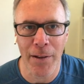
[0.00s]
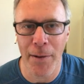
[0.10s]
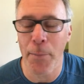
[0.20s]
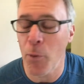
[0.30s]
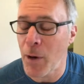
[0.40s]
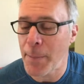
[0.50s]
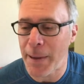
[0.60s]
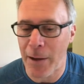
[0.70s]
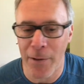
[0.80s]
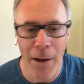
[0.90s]
at some point
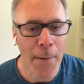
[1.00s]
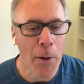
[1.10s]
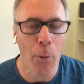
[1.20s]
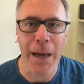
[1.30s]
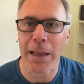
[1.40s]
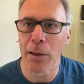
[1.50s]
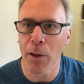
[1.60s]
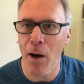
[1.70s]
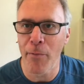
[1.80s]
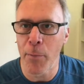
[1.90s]
because we
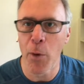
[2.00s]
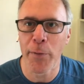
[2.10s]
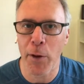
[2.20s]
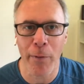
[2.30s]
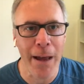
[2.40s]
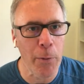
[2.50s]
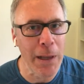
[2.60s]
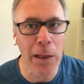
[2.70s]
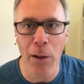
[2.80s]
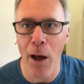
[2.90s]
love moving around and we
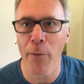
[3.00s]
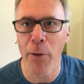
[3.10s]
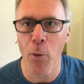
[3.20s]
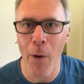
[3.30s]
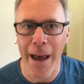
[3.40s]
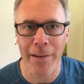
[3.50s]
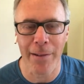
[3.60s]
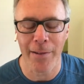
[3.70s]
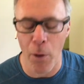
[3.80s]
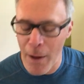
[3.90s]
love the West.
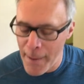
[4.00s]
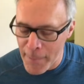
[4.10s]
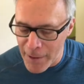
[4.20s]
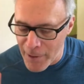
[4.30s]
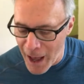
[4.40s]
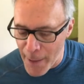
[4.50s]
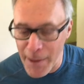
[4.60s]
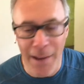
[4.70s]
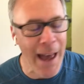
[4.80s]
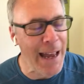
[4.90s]
So
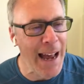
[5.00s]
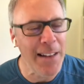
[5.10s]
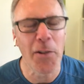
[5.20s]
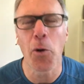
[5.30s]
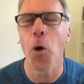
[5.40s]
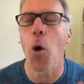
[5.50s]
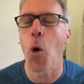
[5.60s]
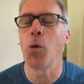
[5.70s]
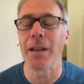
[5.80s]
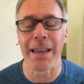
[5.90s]
Thomas, I
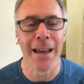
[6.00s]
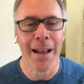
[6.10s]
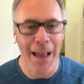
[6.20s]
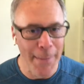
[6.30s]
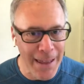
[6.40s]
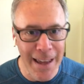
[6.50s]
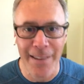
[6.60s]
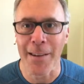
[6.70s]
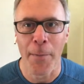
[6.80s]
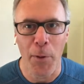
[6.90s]
mean,
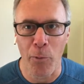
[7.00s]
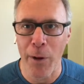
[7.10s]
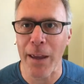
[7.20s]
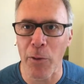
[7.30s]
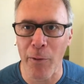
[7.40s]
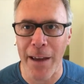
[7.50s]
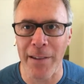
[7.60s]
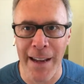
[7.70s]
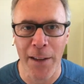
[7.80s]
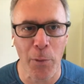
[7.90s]
this really
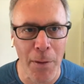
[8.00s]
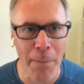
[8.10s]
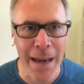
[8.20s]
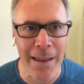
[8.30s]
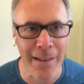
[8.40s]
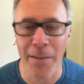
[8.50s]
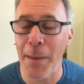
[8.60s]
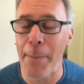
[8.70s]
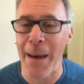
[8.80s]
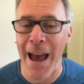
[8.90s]
resonates with me. This is
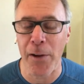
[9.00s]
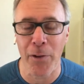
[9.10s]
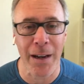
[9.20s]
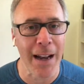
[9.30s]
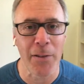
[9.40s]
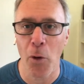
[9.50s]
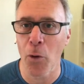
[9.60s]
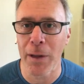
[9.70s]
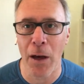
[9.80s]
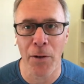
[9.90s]
my passion and I
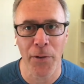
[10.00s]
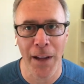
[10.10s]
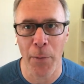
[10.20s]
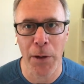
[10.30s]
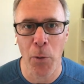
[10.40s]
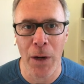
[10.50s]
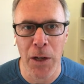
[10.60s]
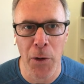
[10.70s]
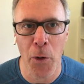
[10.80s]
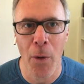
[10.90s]
totally understand what you want to
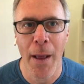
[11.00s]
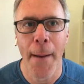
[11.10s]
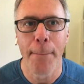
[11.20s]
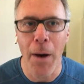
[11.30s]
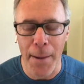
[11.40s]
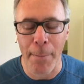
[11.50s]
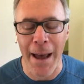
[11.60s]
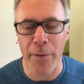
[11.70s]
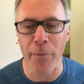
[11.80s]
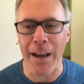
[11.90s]
do. But my
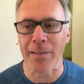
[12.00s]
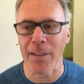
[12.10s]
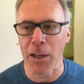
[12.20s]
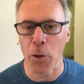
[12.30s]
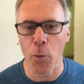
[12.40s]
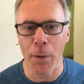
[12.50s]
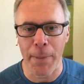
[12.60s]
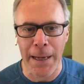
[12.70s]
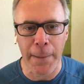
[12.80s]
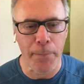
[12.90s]
advice to you would
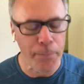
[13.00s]
be